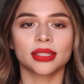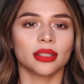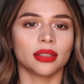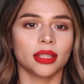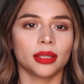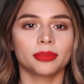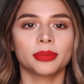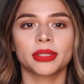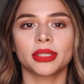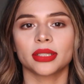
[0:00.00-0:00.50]
the
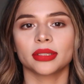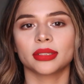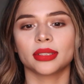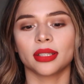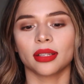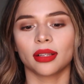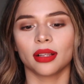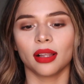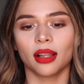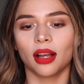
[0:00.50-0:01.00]
lipsticks,
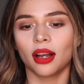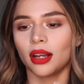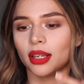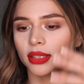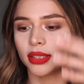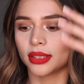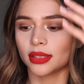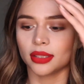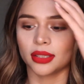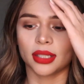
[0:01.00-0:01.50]
the
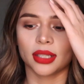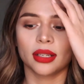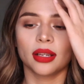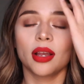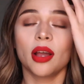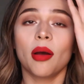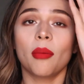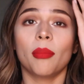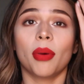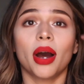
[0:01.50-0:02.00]
gloss, the
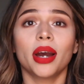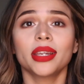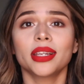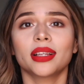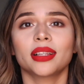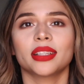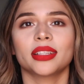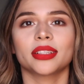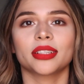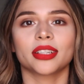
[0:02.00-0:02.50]
body
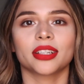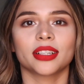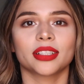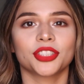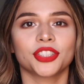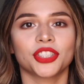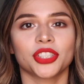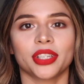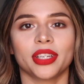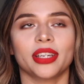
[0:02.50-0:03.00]
glitter
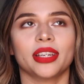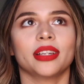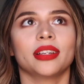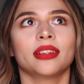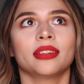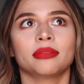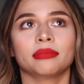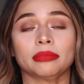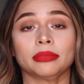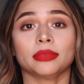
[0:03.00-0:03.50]

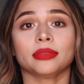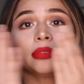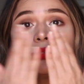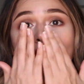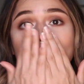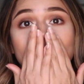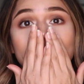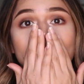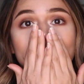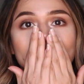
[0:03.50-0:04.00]

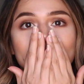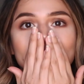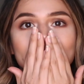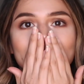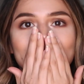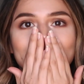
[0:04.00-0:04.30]
shit. Ooh.